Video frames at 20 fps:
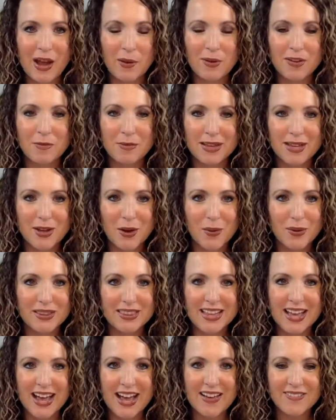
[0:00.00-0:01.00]
We've been going
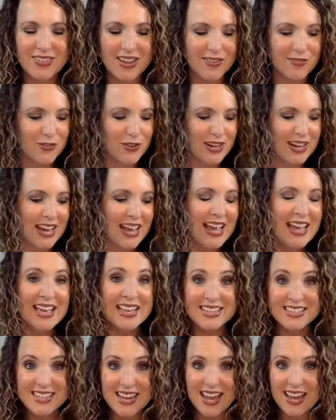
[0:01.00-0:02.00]
live every
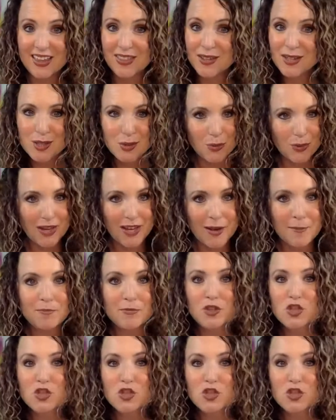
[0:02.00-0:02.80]
day this week,